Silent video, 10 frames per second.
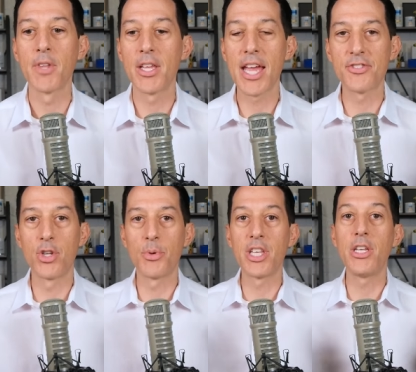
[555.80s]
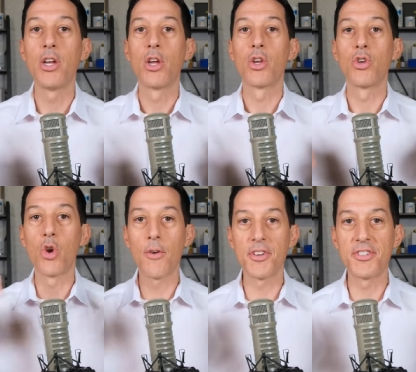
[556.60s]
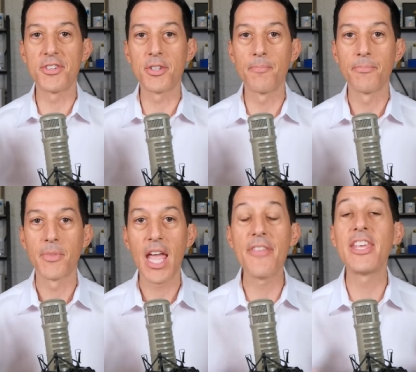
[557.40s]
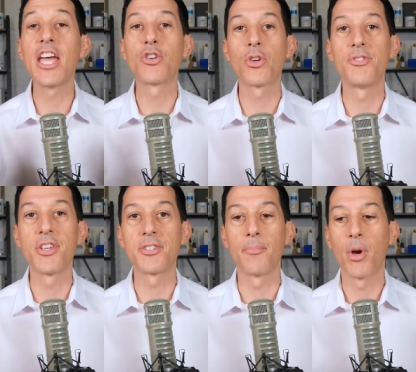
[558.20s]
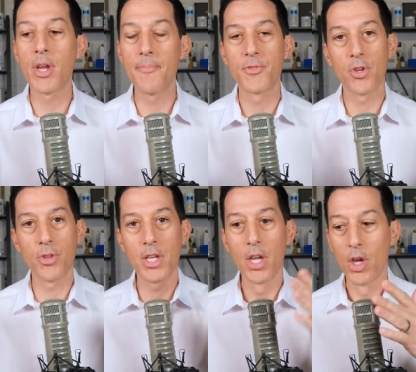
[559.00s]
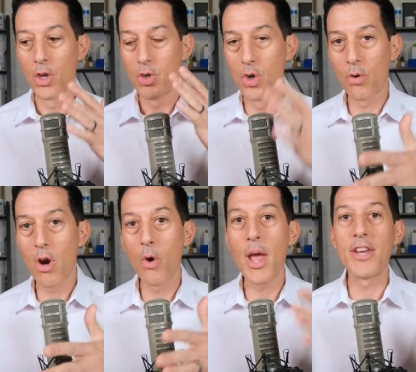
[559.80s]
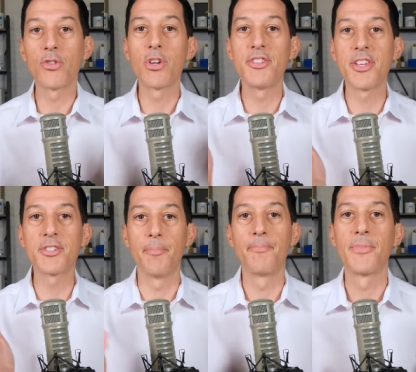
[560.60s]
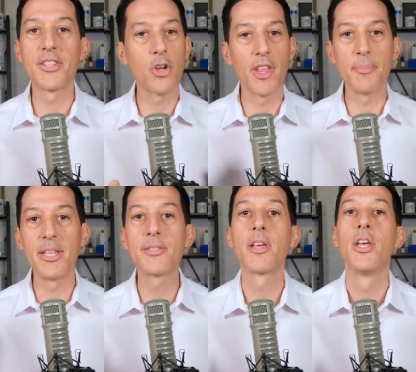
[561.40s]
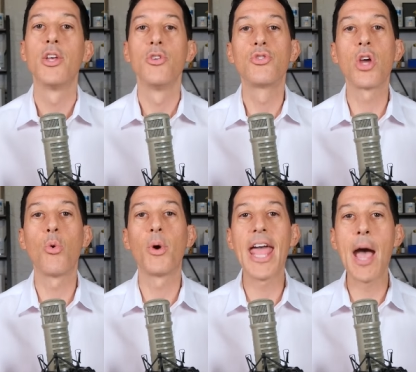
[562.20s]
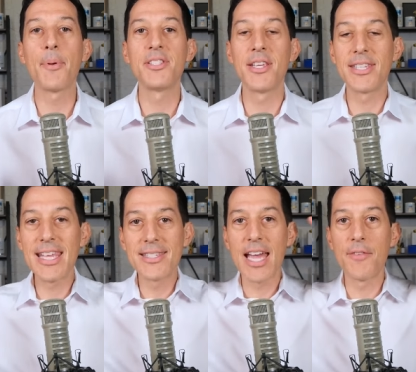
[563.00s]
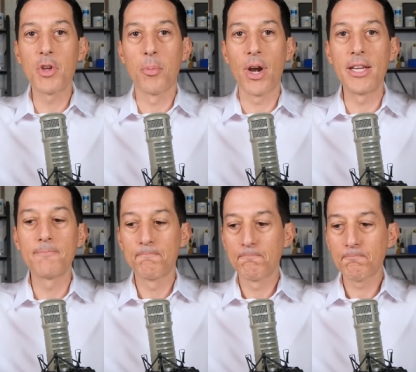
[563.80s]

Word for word: It has to do with the nervous system and the endocrine system, okay? So the neuroendocrine system, that's all that means. So what happens is inside of your brain,